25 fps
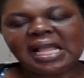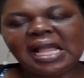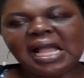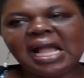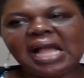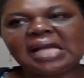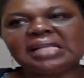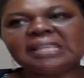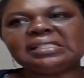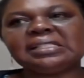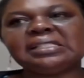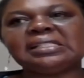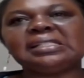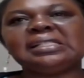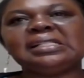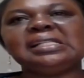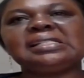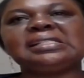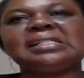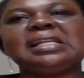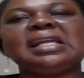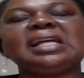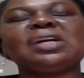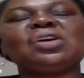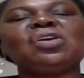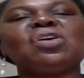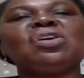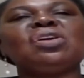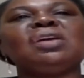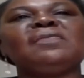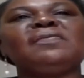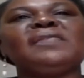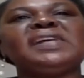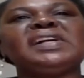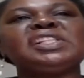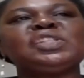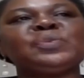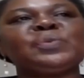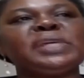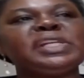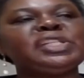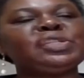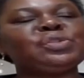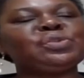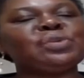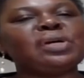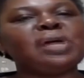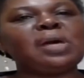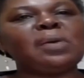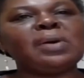And it's like all of us went
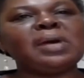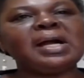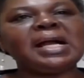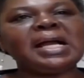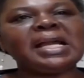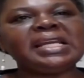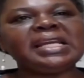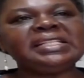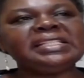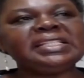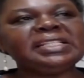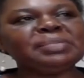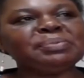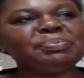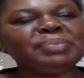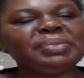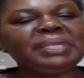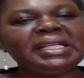to our hiding